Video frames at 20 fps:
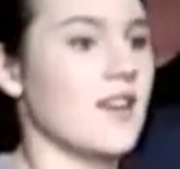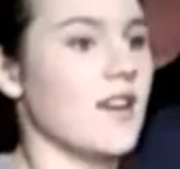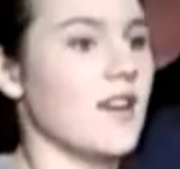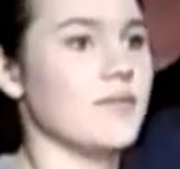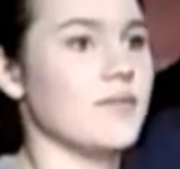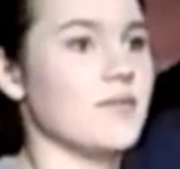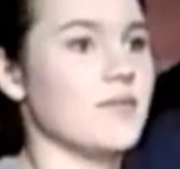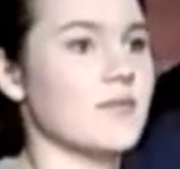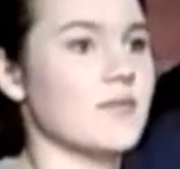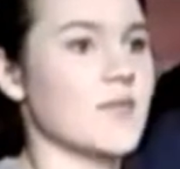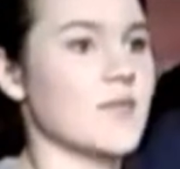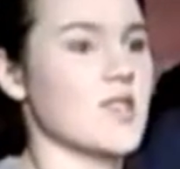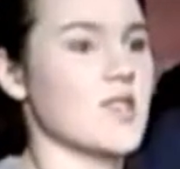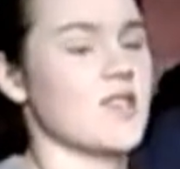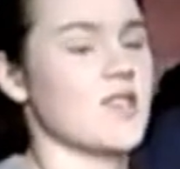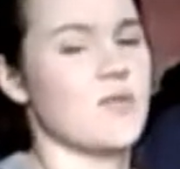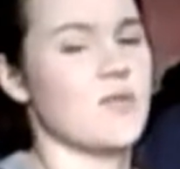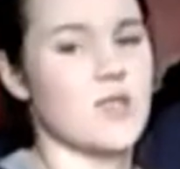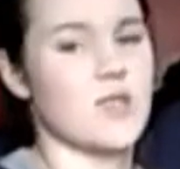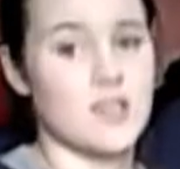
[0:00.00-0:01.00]
because
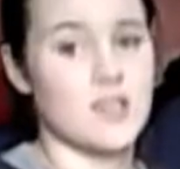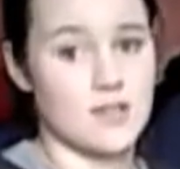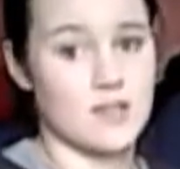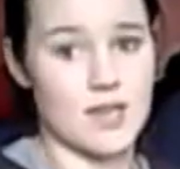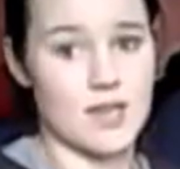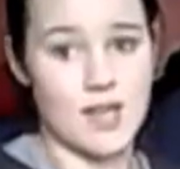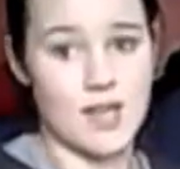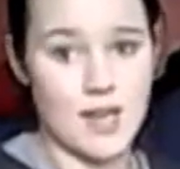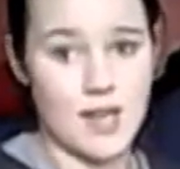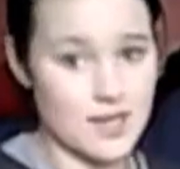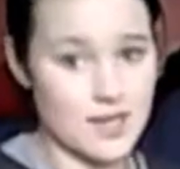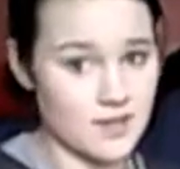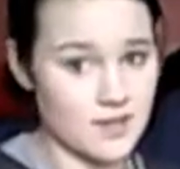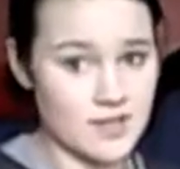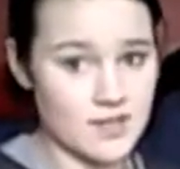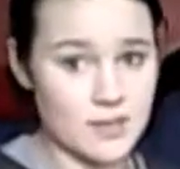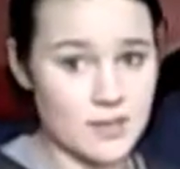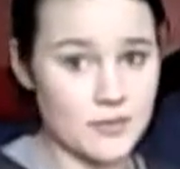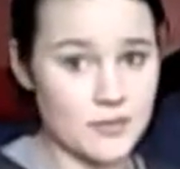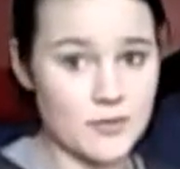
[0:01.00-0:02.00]
otherwise, as I've
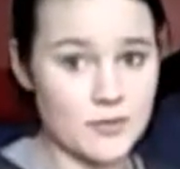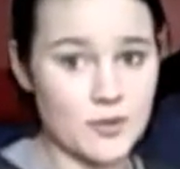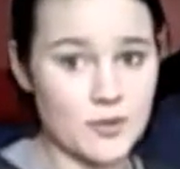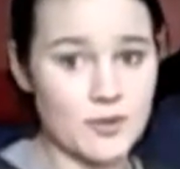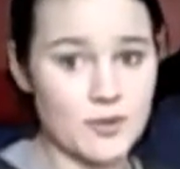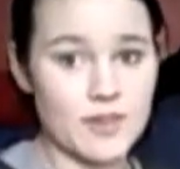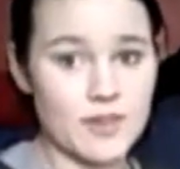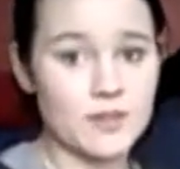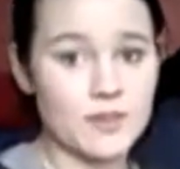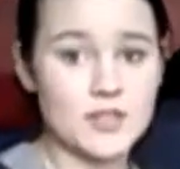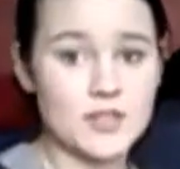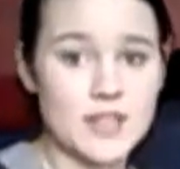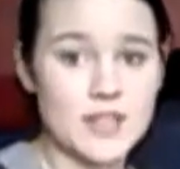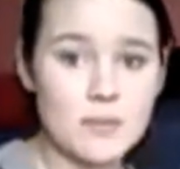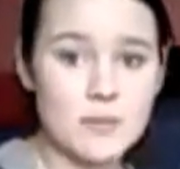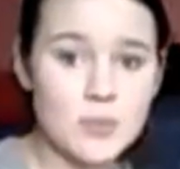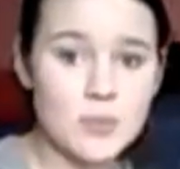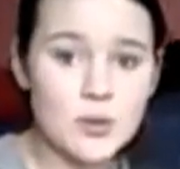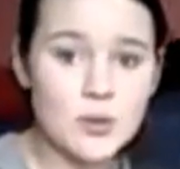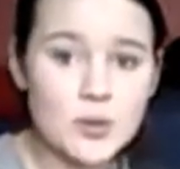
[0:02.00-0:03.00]
said before, they'll just get
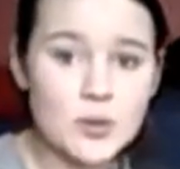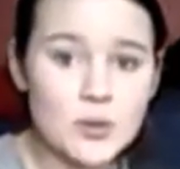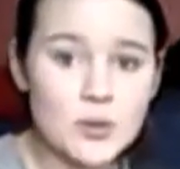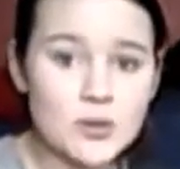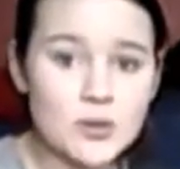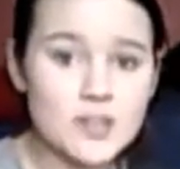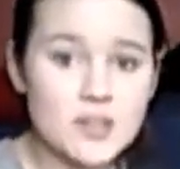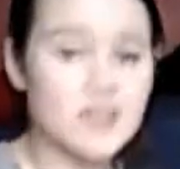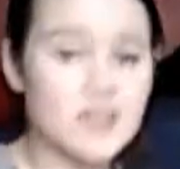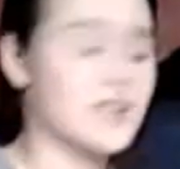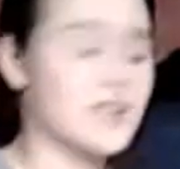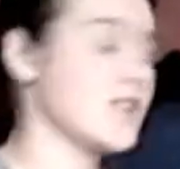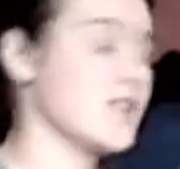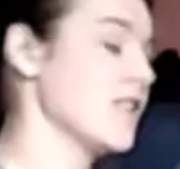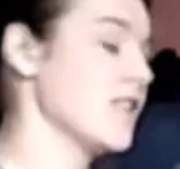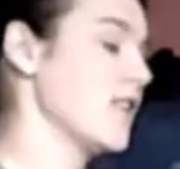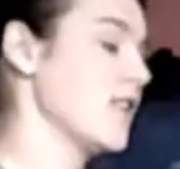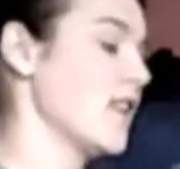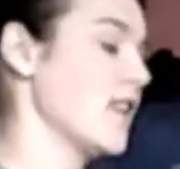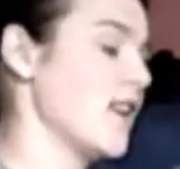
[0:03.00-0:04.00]
bored
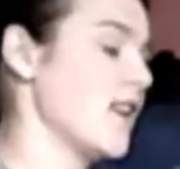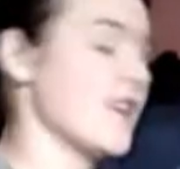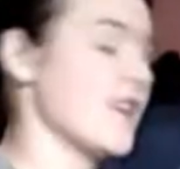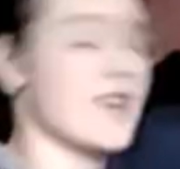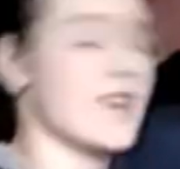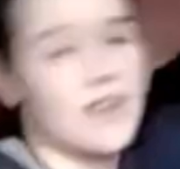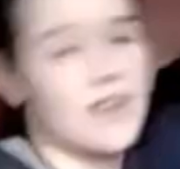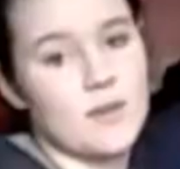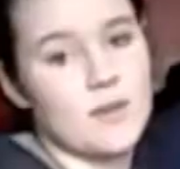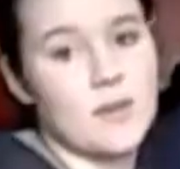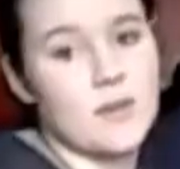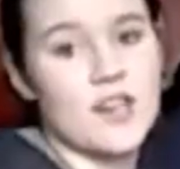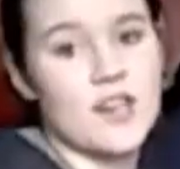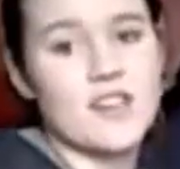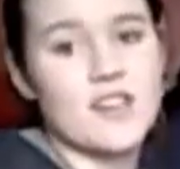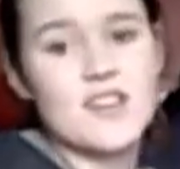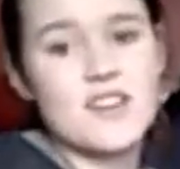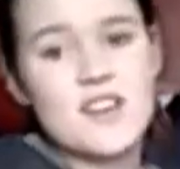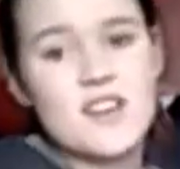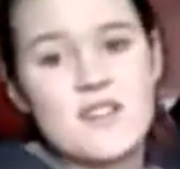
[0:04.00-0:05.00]
and then they'll be like,
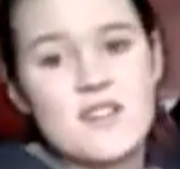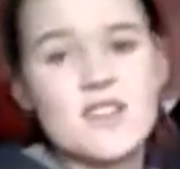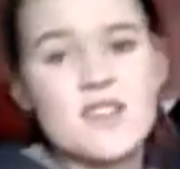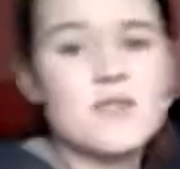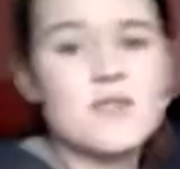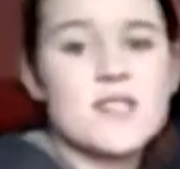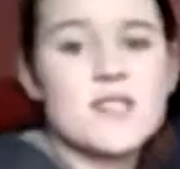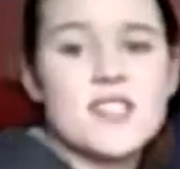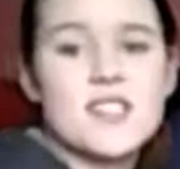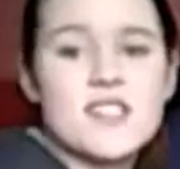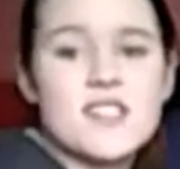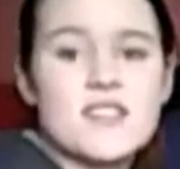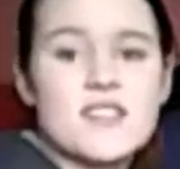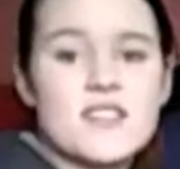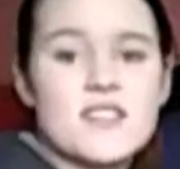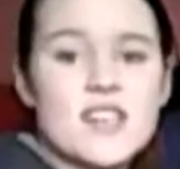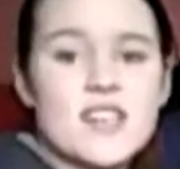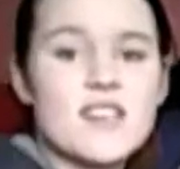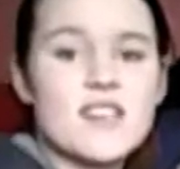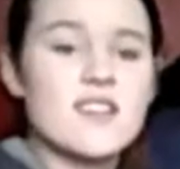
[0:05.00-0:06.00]
no, I don't want to do
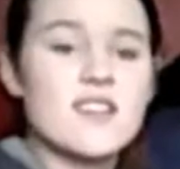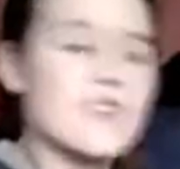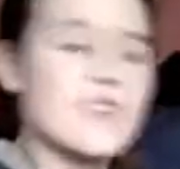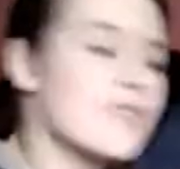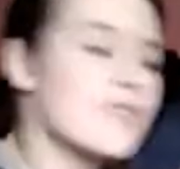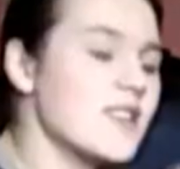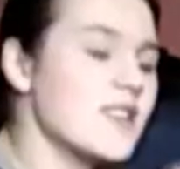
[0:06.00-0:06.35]
it, no.